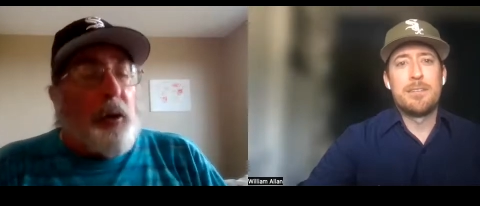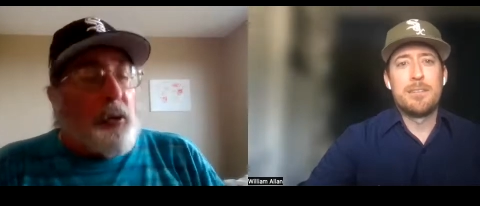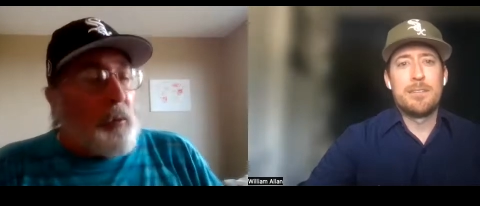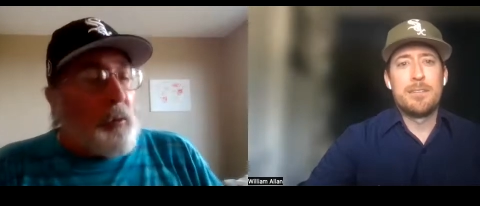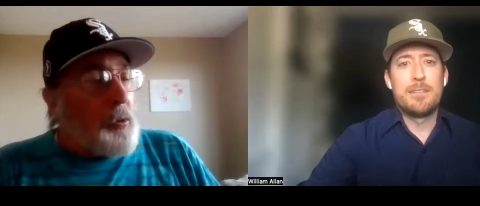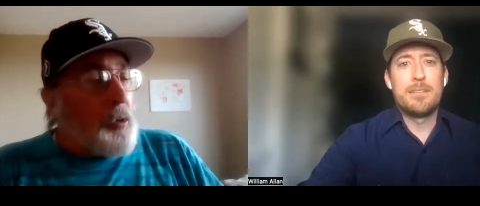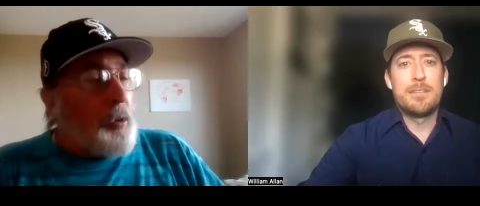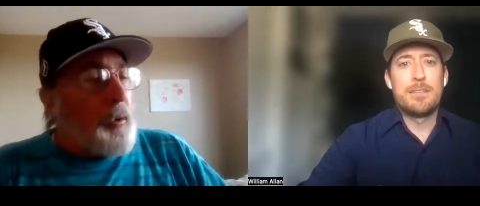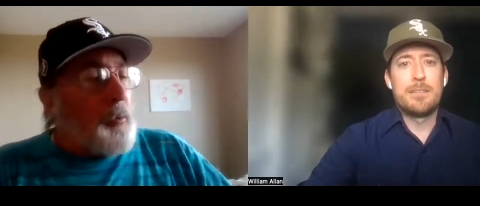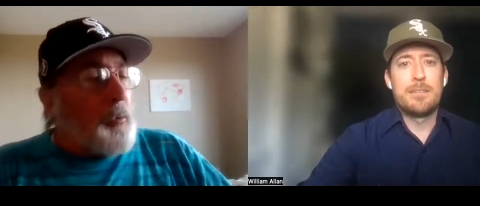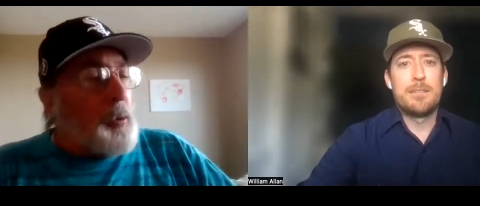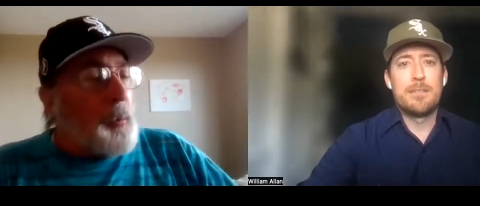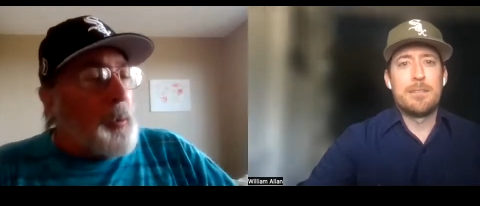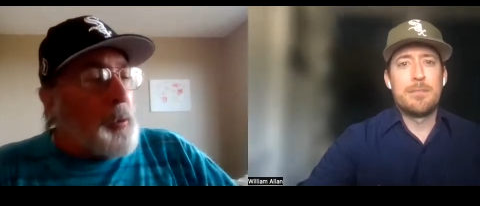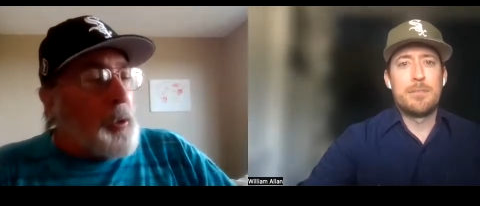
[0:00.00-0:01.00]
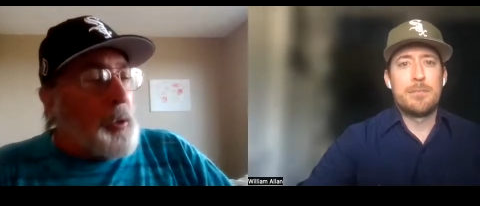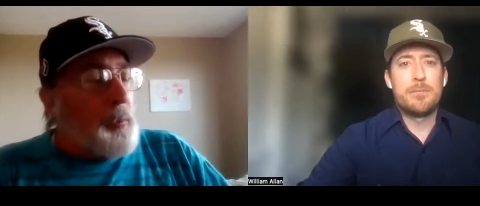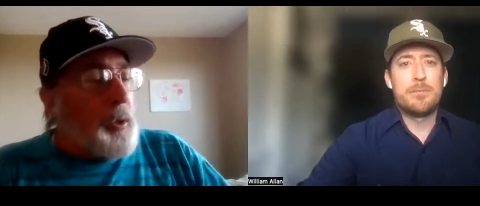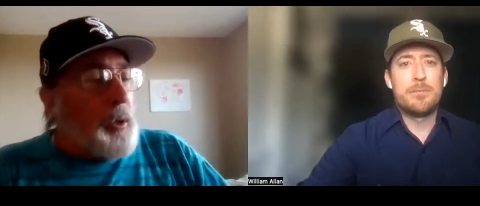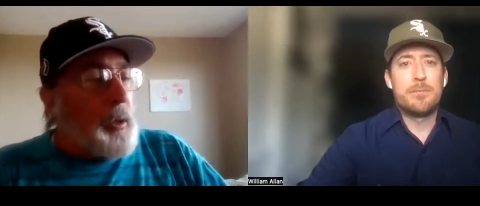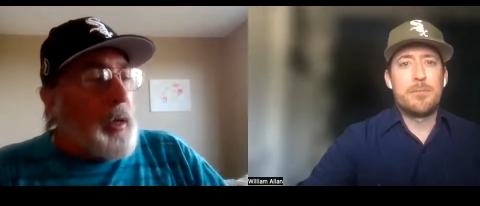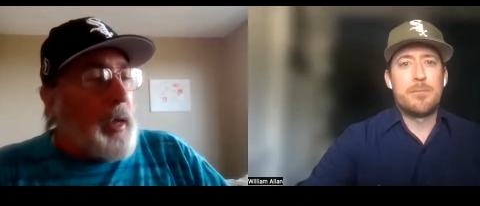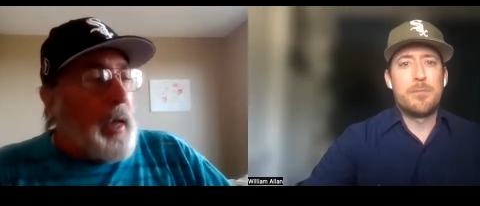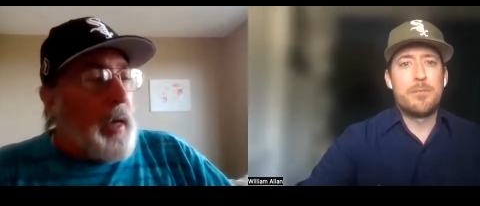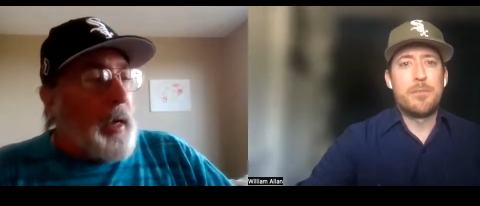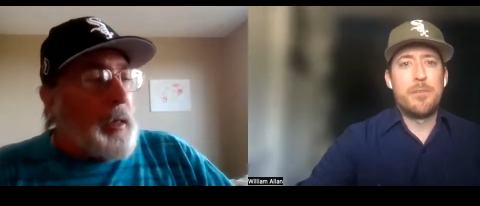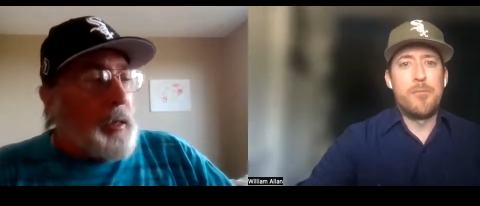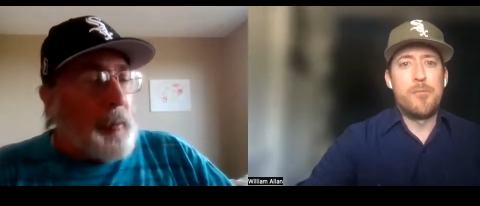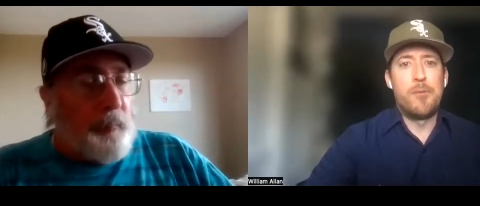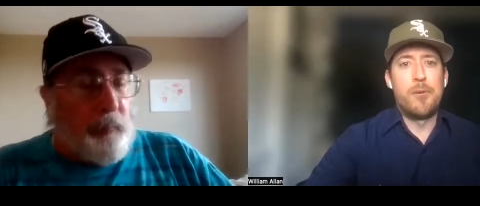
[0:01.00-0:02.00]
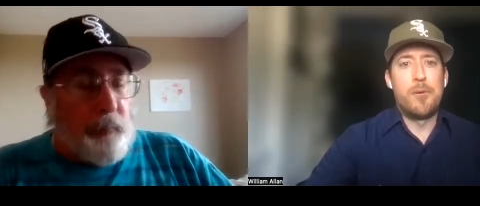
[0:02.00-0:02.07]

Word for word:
Speaker 1: So Tony was supposed to be at